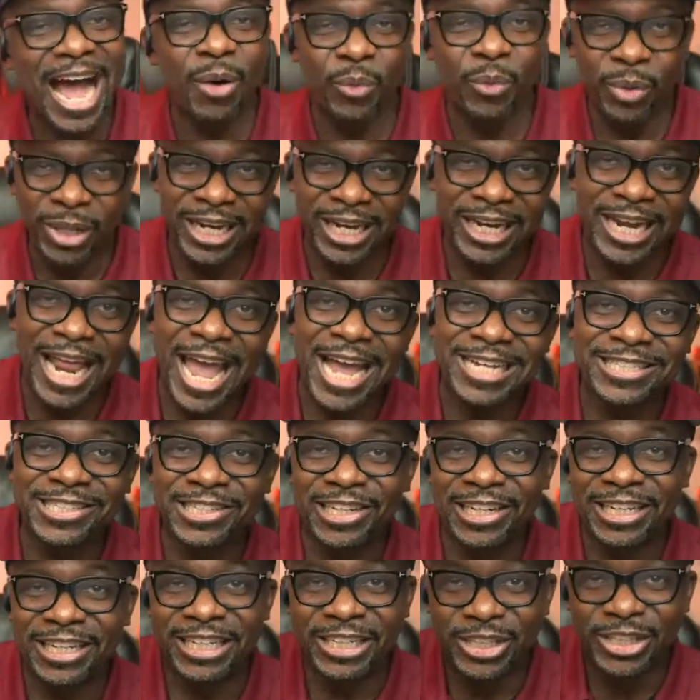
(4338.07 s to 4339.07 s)
god we didn't
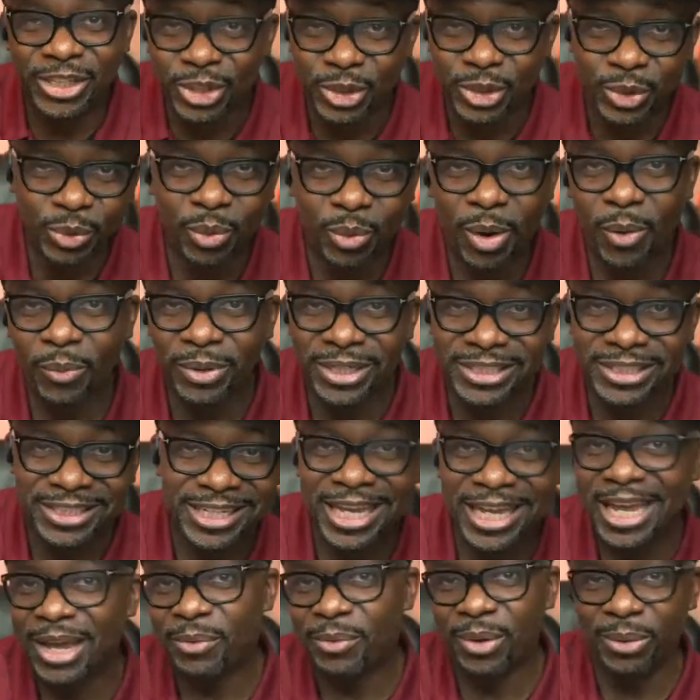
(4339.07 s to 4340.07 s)
actually do what we
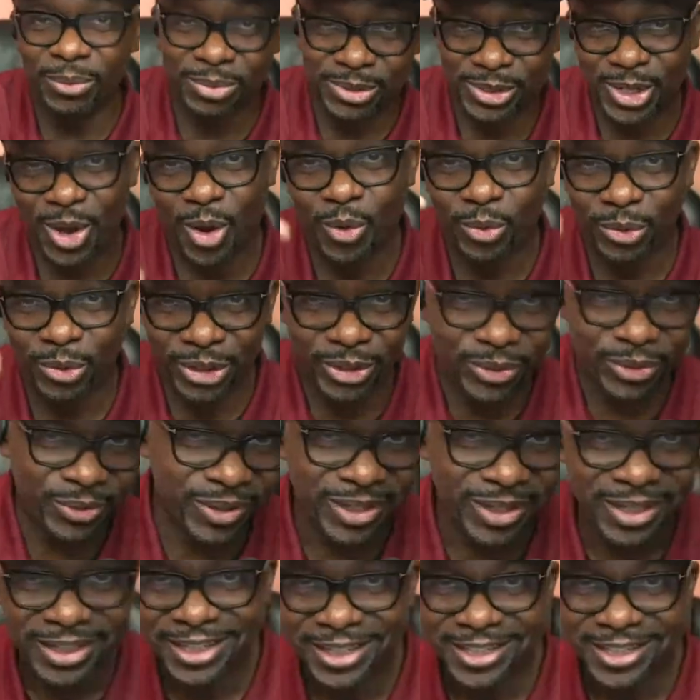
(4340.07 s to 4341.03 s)
said we was gonna do